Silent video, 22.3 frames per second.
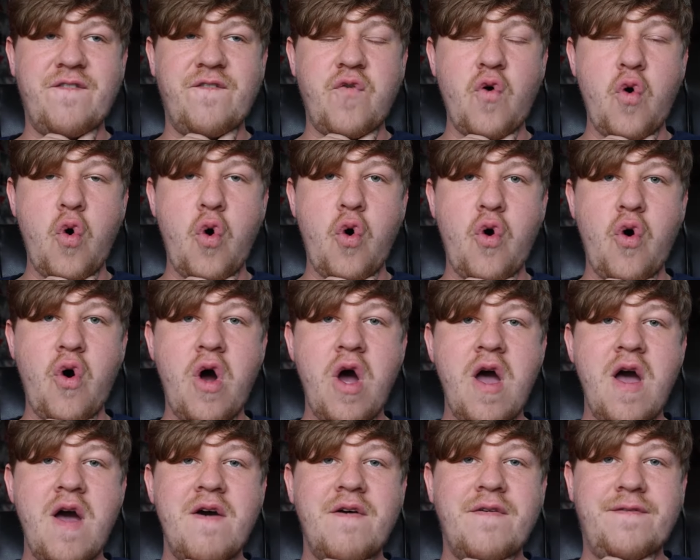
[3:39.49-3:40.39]

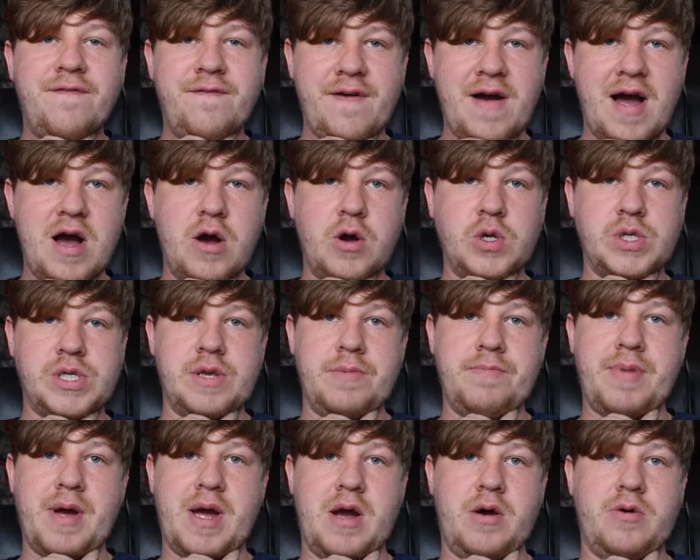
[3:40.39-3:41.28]

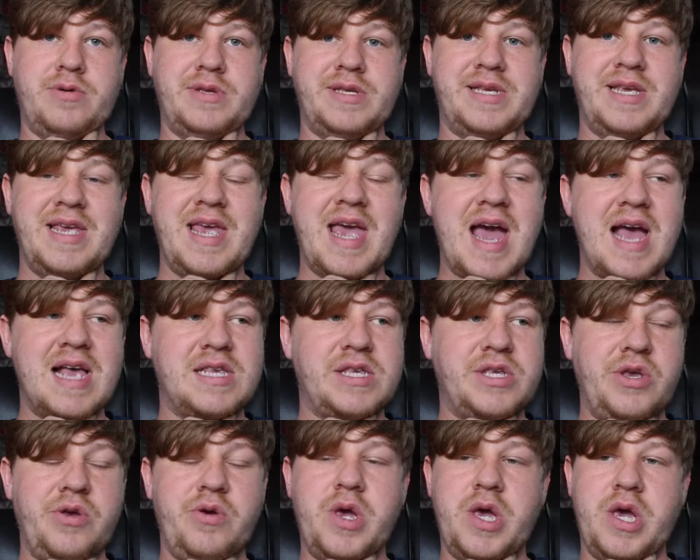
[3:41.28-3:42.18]
£4,000.
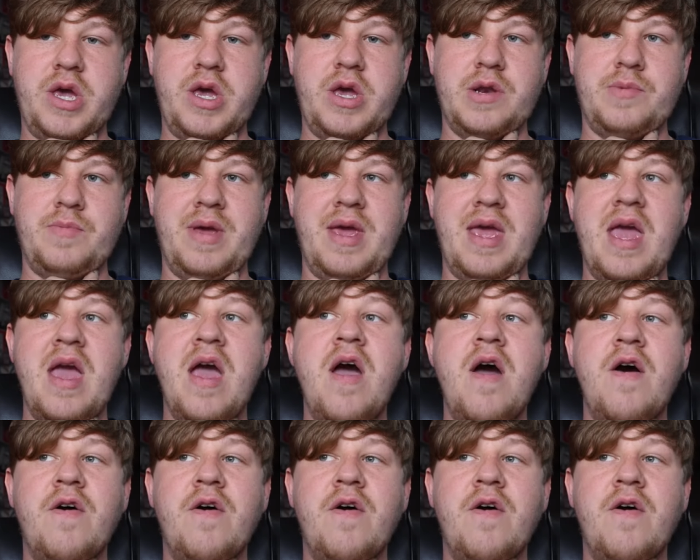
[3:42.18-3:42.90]
Yes, you heard me,